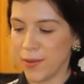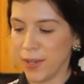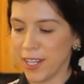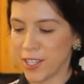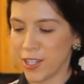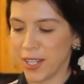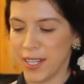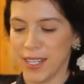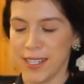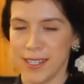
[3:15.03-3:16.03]
which
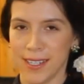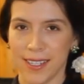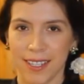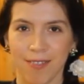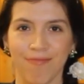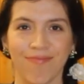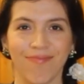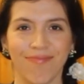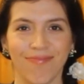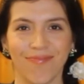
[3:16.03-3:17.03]
is
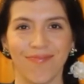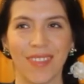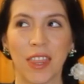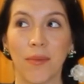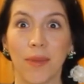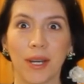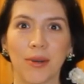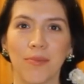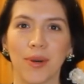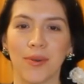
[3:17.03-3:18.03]
the main
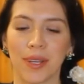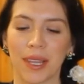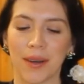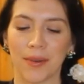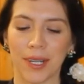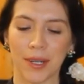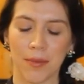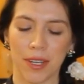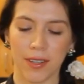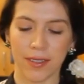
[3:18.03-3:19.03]
component that we're going
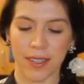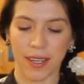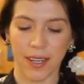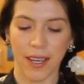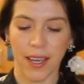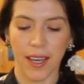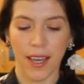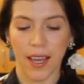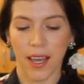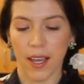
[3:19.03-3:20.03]
to be using.
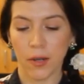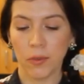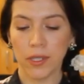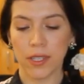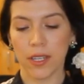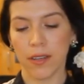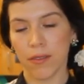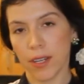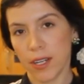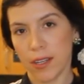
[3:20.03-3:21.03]
And we'll see if
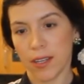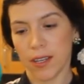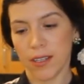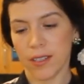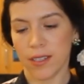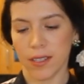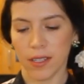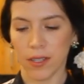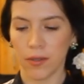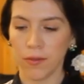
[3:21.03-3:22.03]
I need this. It's a
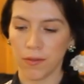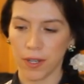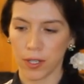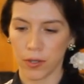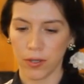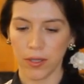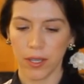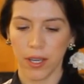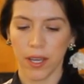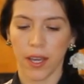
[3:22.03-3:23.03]
little funnel
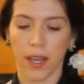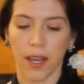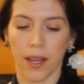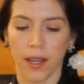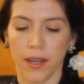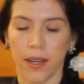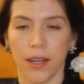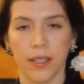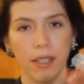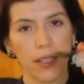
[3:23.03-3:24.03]
and
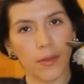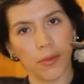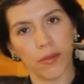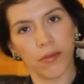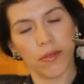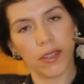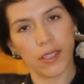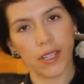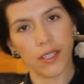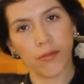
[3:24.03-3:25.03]
a teaspoon,
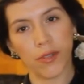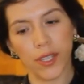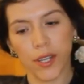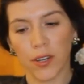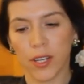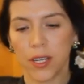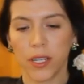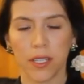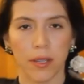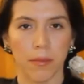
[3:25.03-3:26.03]
because that's really all I
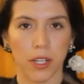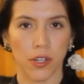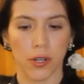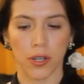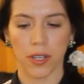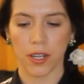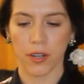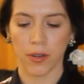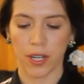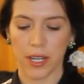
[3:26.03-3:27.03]
need to measure all the
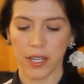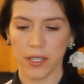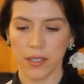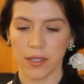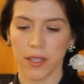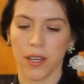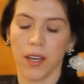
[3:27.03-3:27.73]
ingredients.